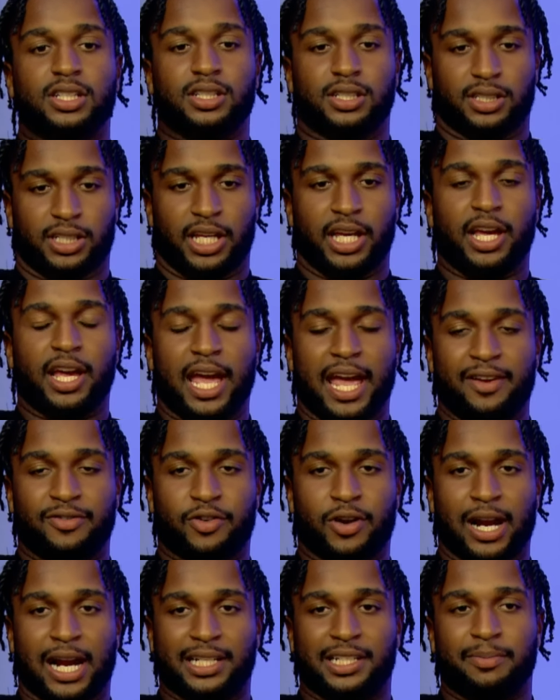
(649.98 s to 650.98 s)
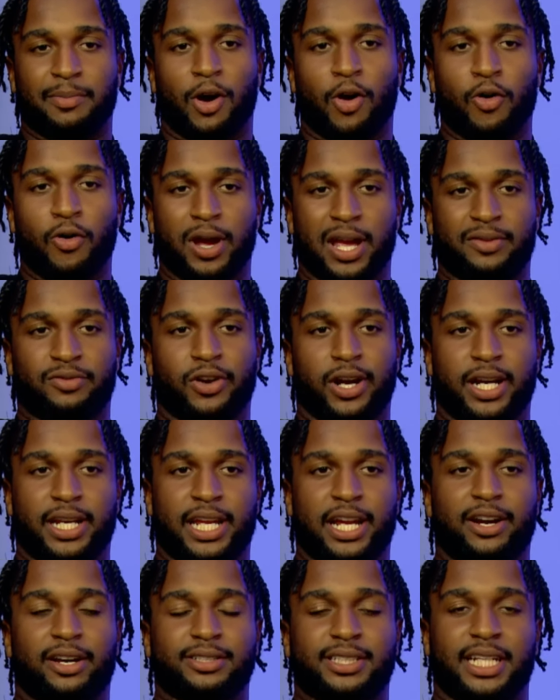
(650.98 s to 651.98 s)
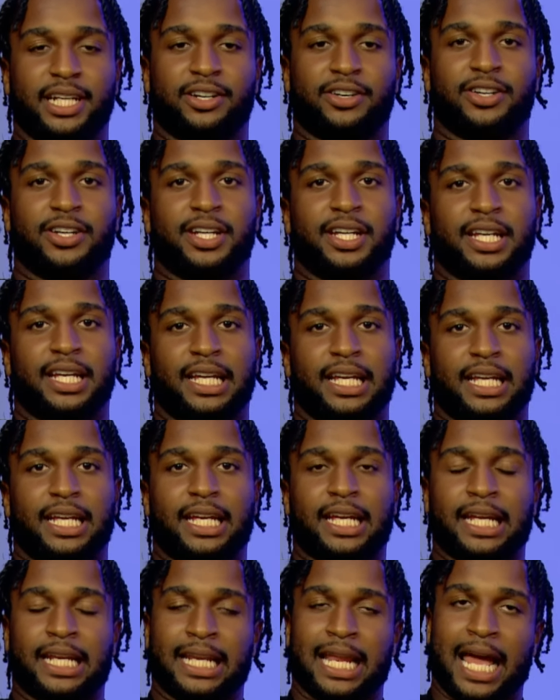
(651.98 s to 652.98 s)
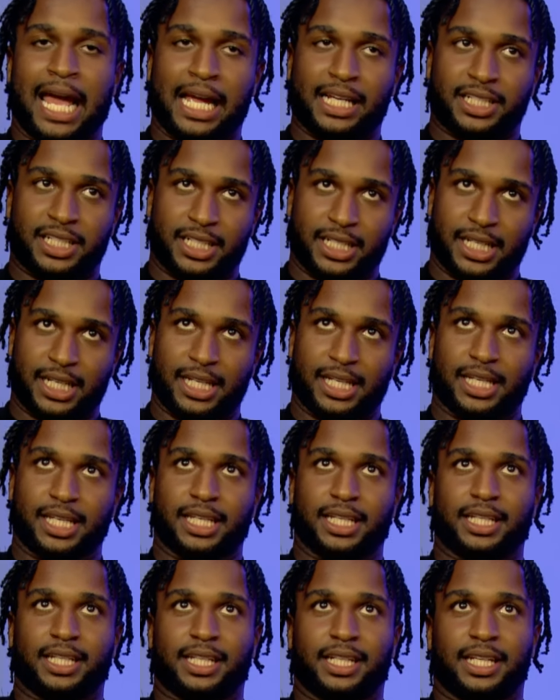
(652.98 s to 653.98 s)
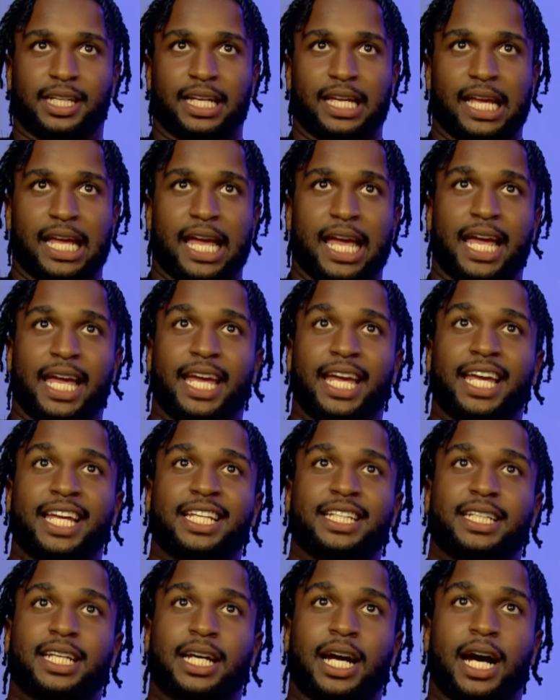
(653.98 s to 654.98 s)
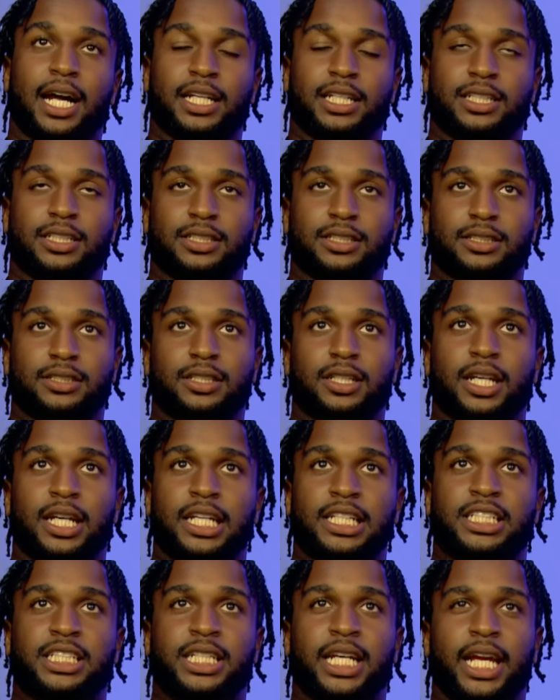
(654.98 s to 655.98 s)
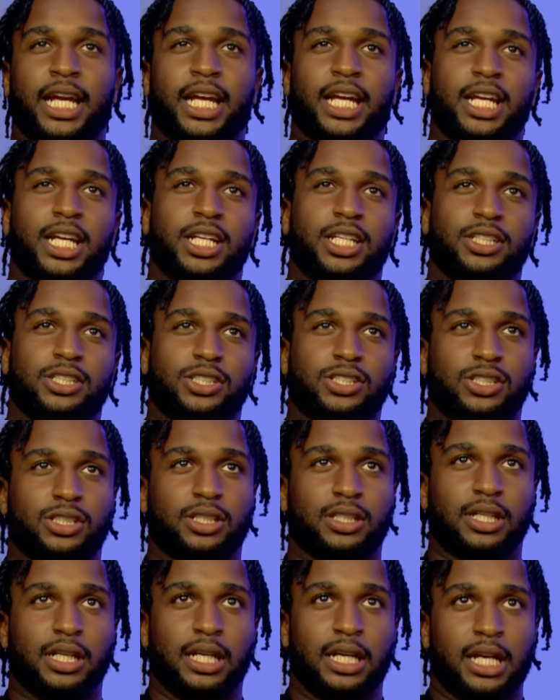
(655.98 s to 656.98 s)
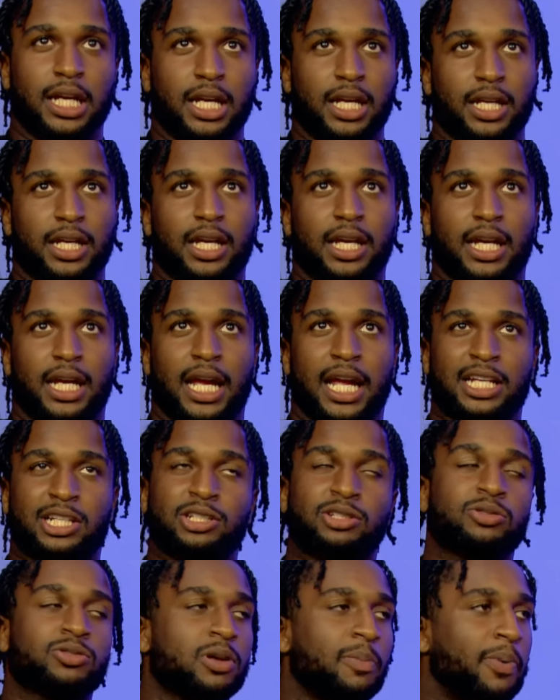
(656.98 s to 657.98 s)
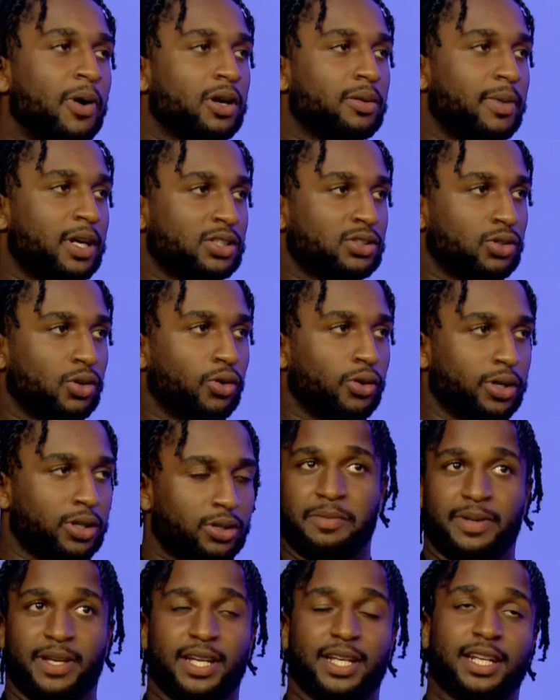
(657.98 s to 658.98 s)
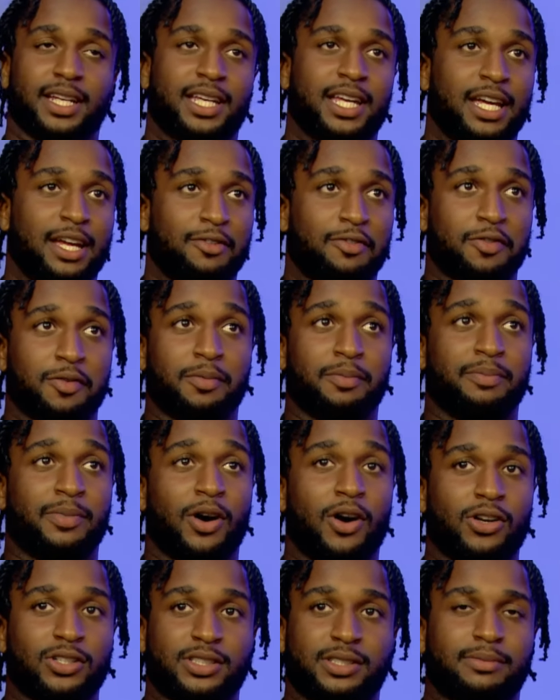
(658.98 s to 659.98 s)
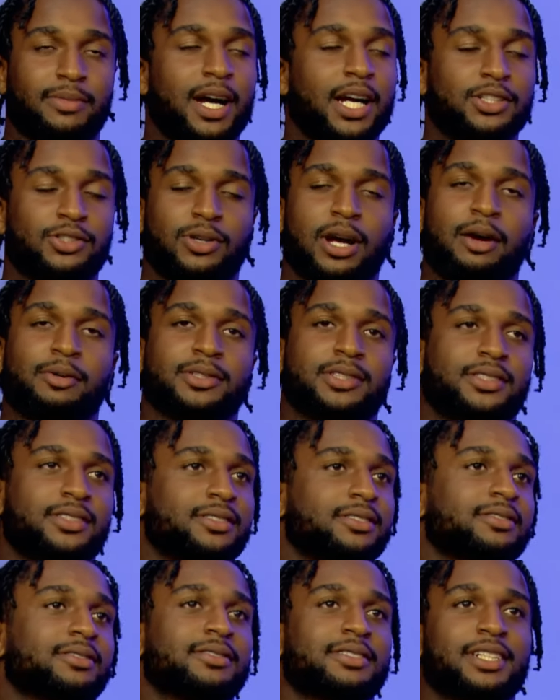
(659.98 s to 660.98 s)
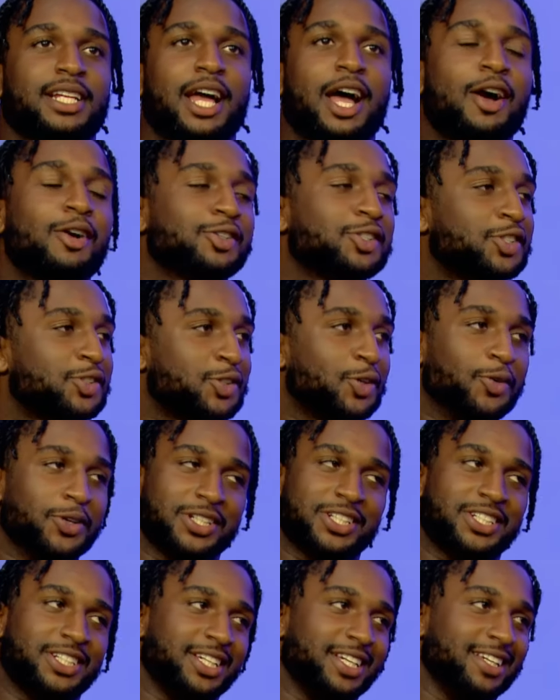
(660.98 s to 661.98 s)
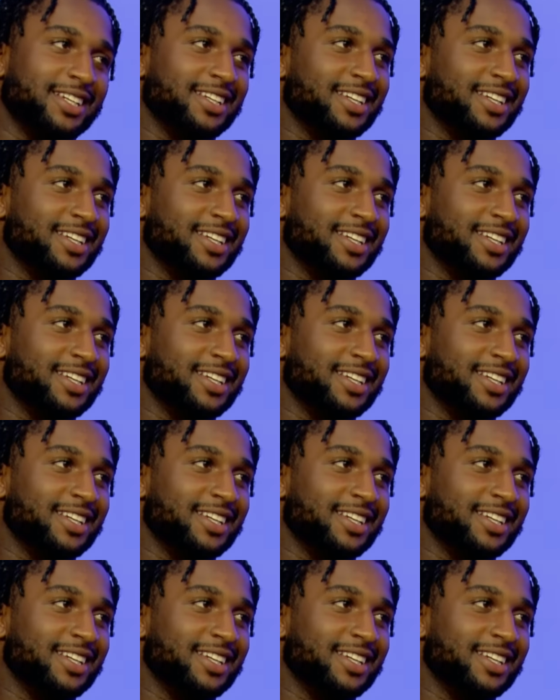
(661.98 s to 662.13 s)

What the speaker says: Yeah, eighth grade. I did my whole eighth grade year out there. And that shit, it changed. It just was a part of my story. Being a kid from Boston, mind you, I'll show this shit.